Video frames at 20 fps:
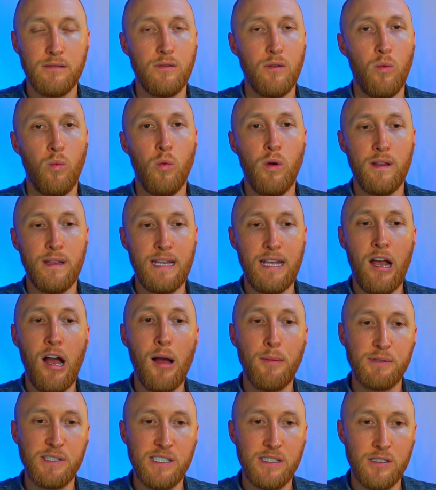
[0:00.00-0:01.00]
what the
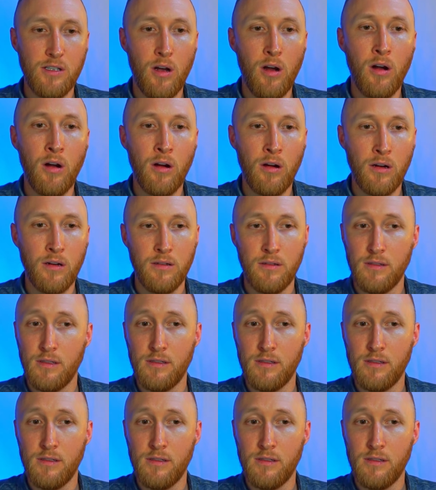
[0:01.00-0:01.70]
options are.